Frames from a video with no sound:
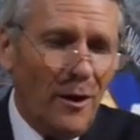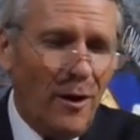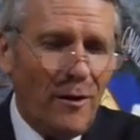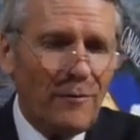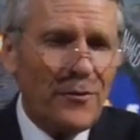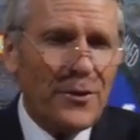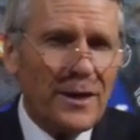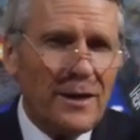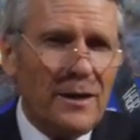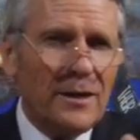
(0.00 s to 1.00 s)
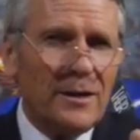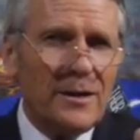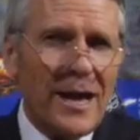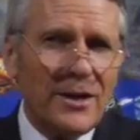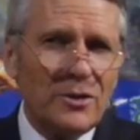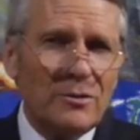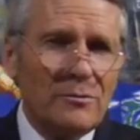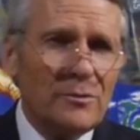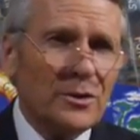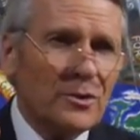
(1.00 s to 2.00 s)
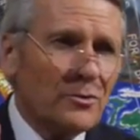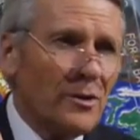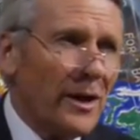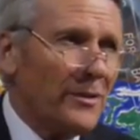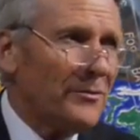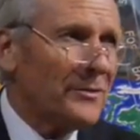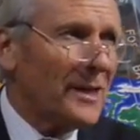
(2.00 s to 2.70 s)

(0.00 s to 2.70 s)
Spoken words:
of the national strife